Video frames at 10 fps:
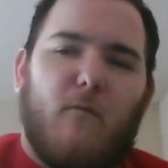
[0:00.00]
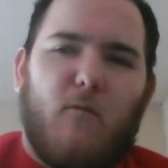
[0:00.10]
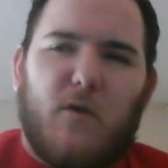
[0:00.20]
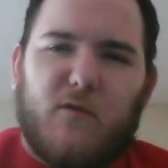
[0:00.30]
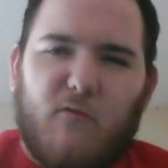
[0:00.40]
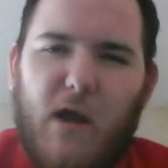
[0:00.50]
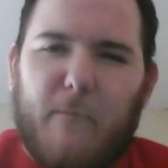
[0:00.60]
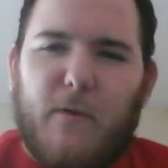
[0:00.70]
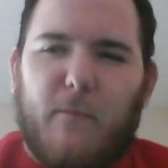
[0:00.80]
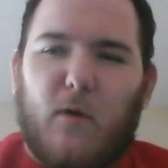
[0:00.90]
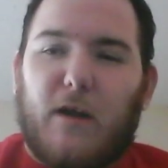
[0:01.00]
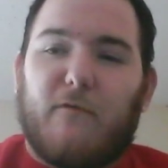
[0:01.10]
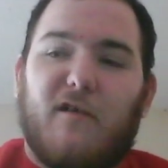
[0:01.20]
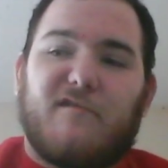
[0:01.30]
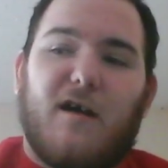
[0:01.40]
with to wrap up or the
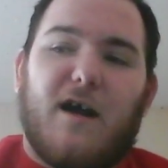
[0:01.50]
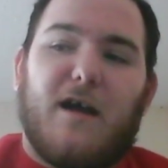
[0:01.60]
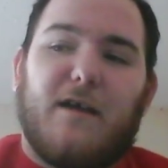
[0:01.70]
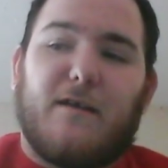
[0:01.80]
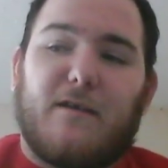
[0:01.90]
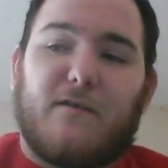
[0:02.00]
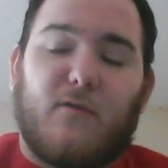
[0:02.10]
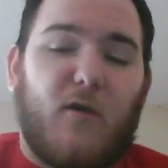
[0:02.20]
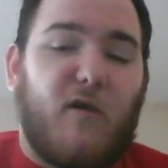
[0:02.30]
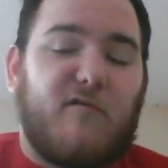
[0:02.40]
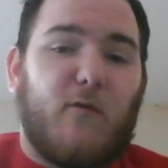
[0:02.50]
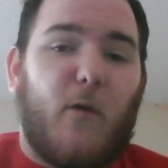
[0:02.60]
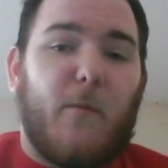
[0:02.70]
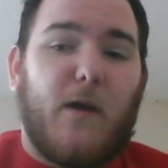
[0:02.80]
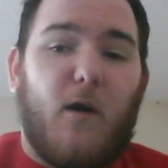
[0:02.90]
rush eye, and the first one
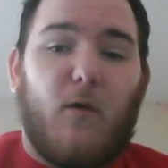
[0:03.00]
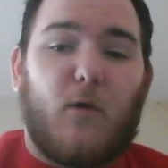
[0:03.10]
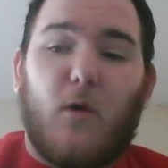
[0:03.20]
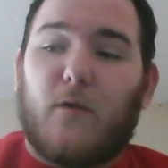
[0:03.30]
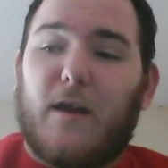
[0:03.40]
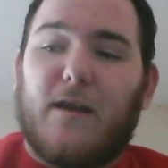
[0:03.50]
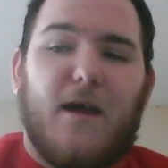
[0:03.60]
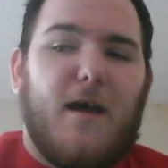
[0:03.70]
will be all golden.